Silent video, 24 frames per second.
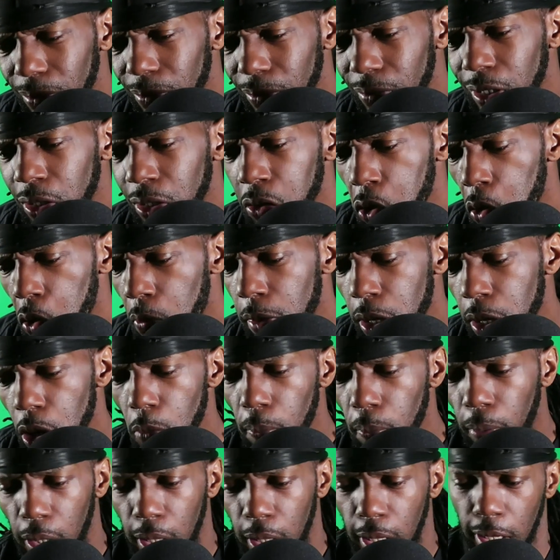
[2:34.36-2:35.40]
Your meal
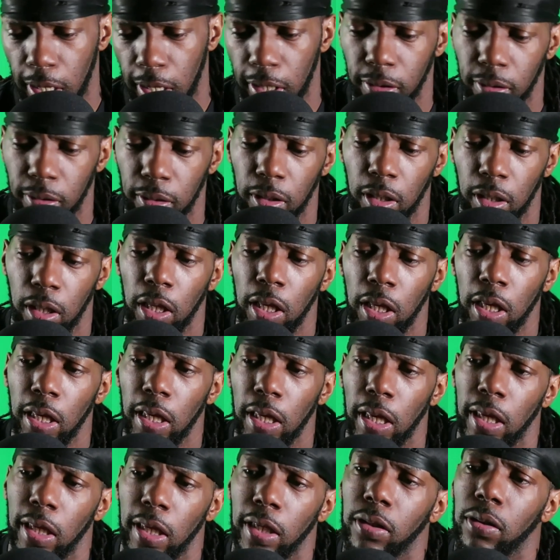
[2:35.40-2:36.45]
plan
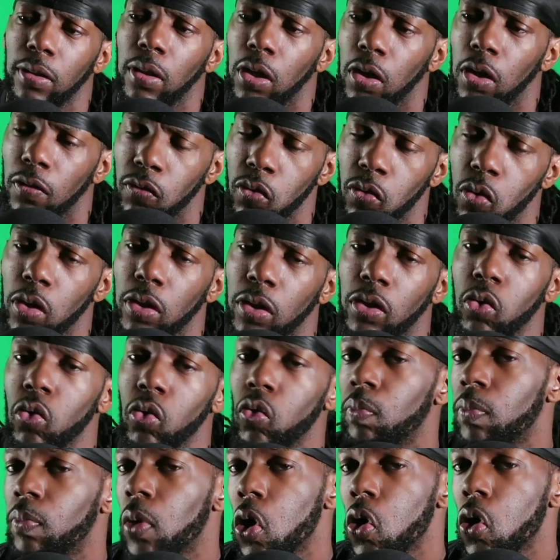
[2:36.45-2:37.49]
is if you want to
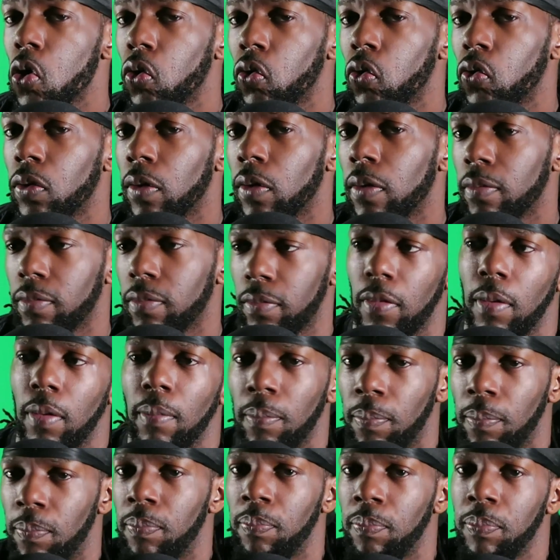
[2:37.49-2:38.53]
burn
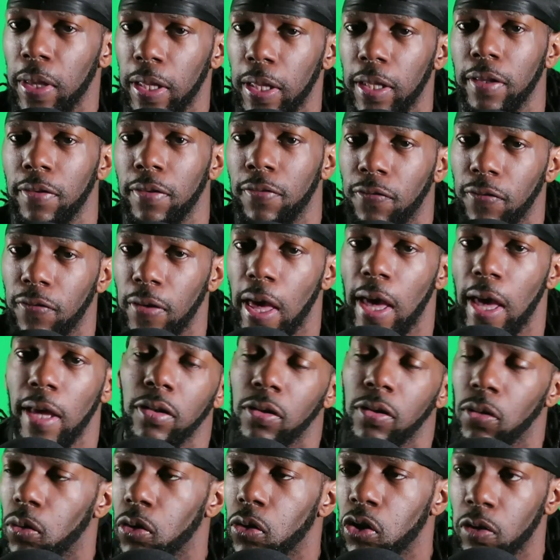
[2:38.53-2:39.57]
belly fat, so to
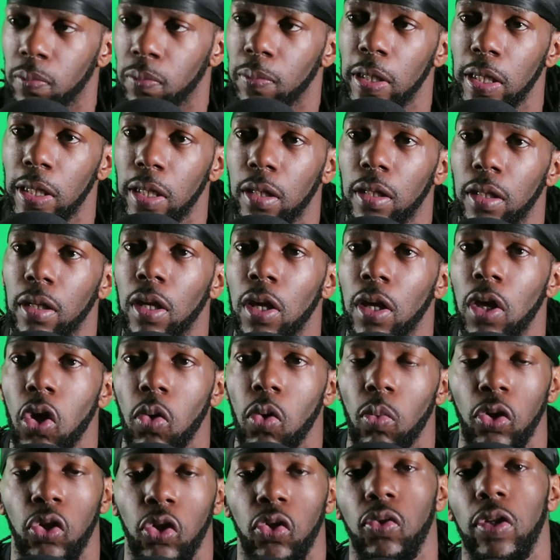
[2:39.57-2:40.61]
speak, what
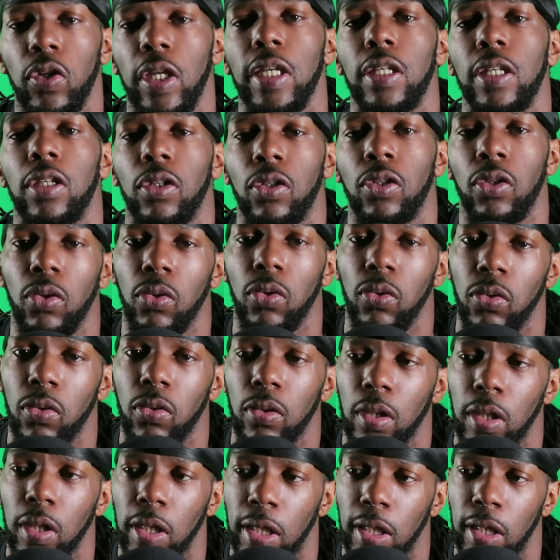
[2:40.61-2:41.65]
you need to do
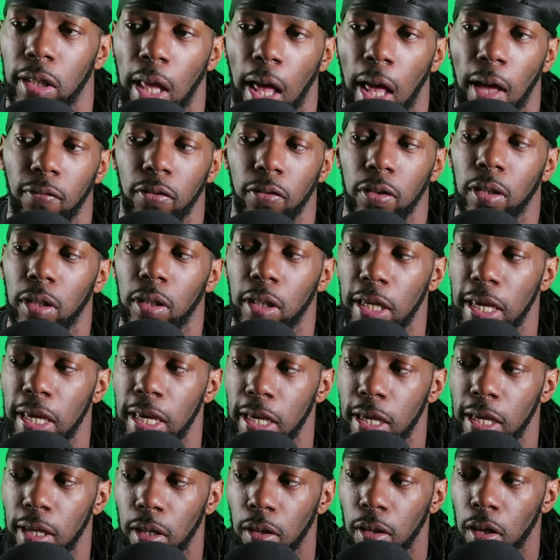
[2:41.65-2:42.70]
is obviously eat
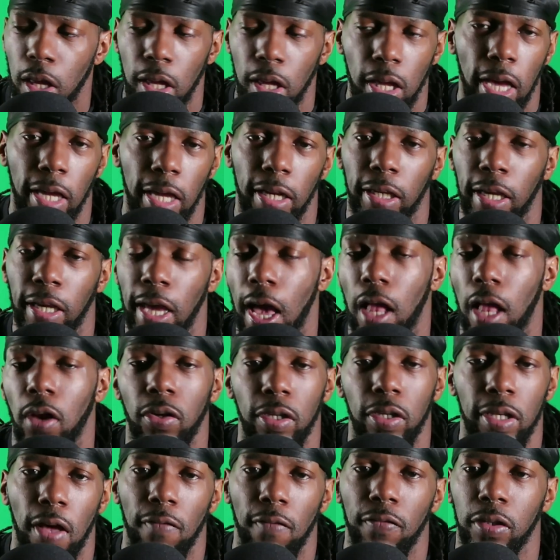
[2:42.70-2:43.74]
in a calorie
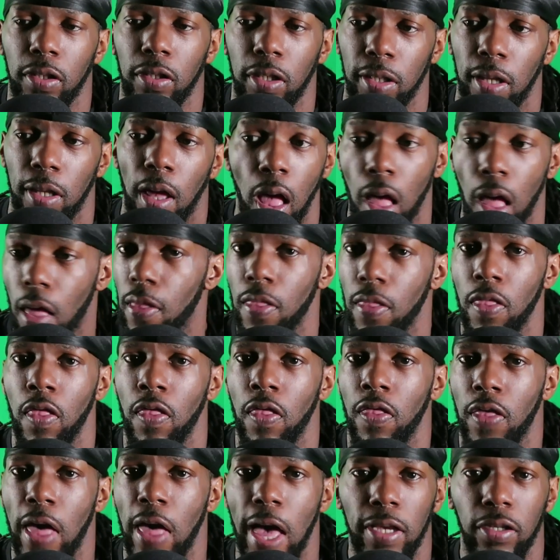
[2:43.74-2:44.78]
deficit.
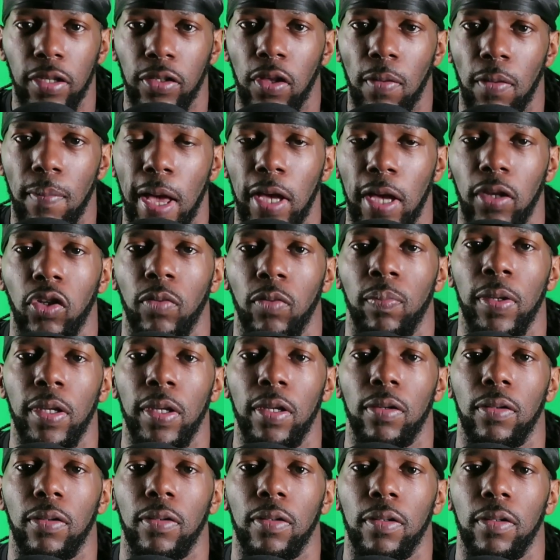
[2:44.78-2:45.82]
That's the magic pill.
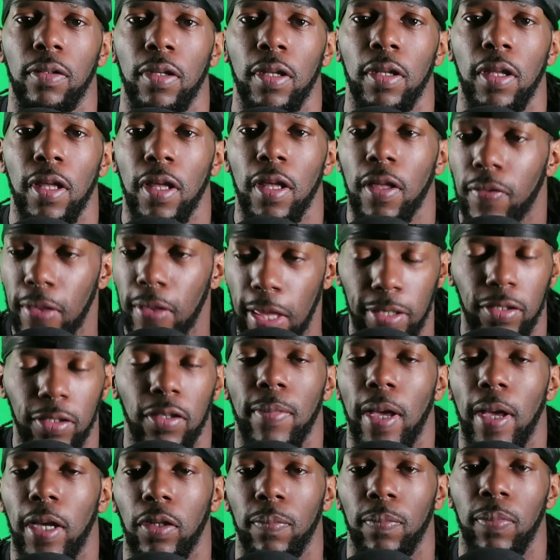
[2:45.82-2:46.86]
That's the
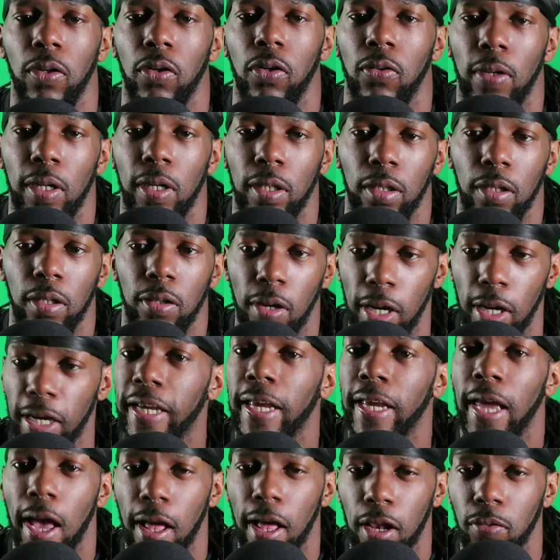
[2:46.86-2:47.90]
magic pill right there, a
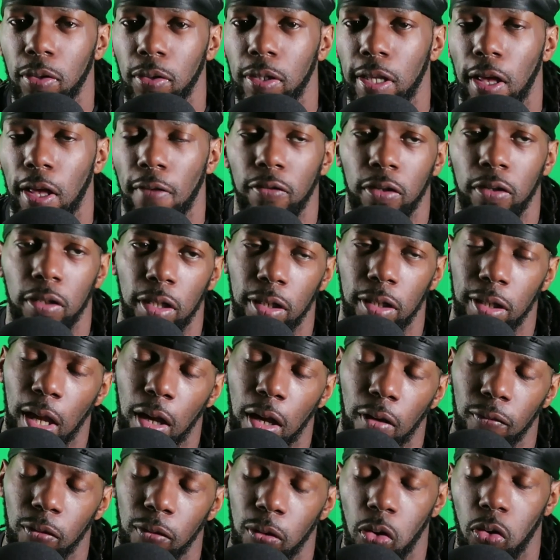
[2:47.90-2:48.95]
calorie deficit. Now, if you
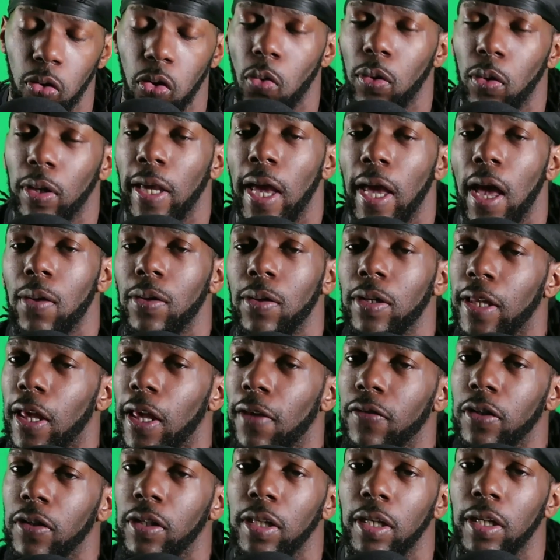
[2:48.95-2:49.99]
don't know what a calorie
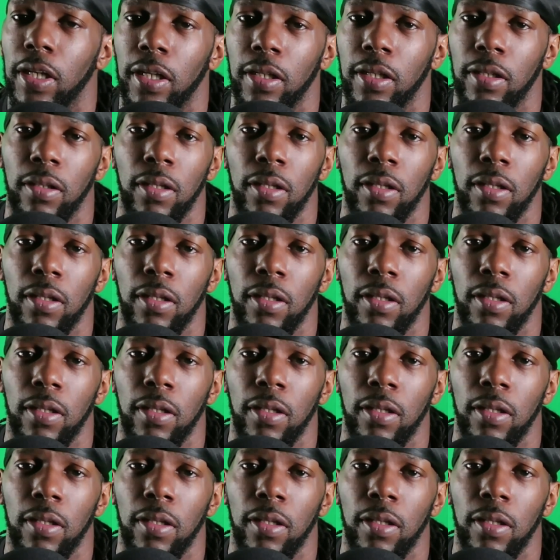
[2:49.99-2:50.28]
deficit is,